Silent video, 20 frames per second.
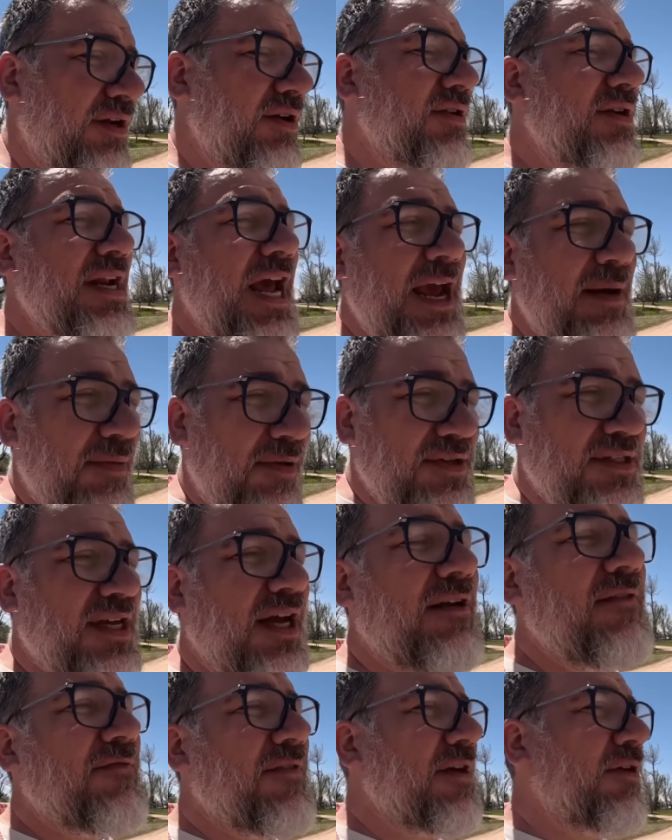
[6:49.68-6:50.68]
Your neighbor's
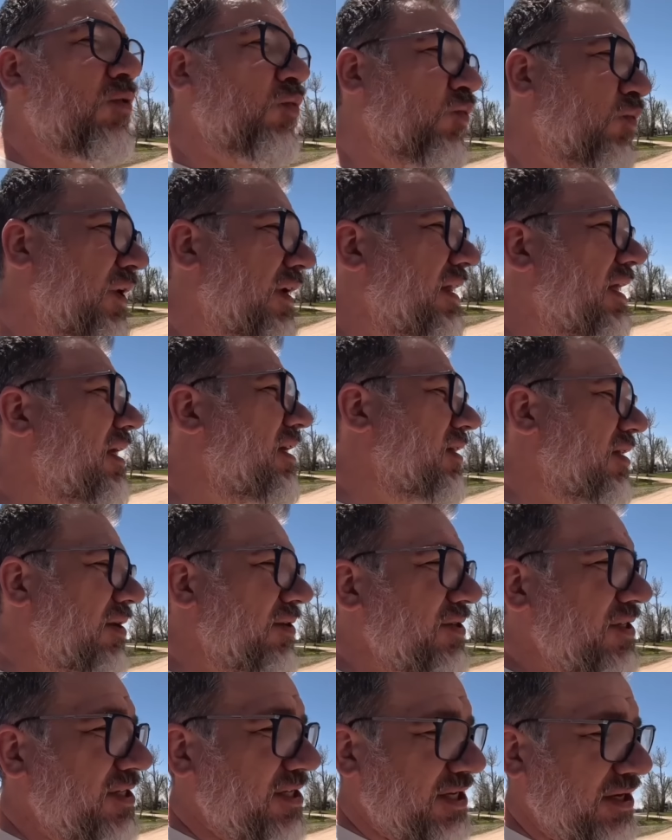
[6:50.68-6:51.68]
going to feel really
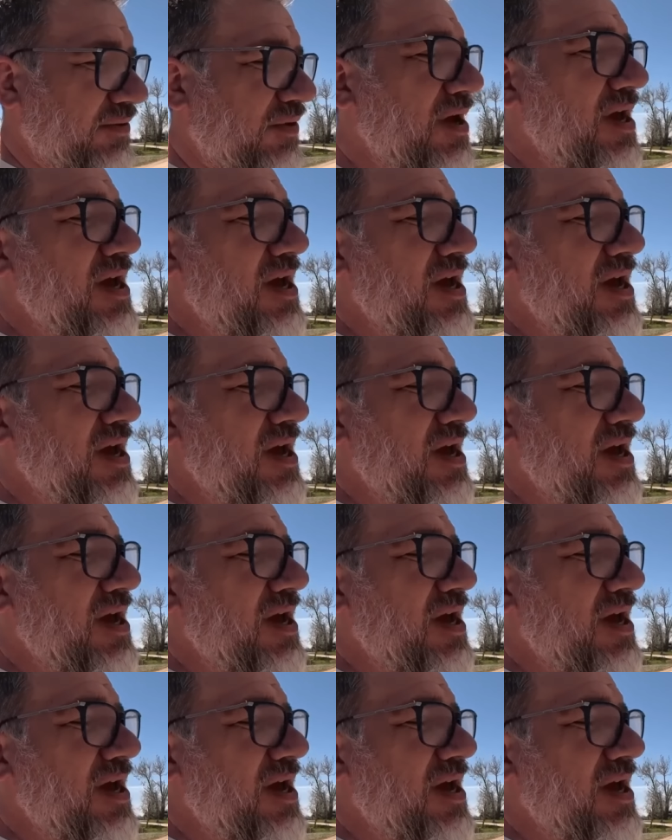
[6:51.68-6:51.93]
close to you,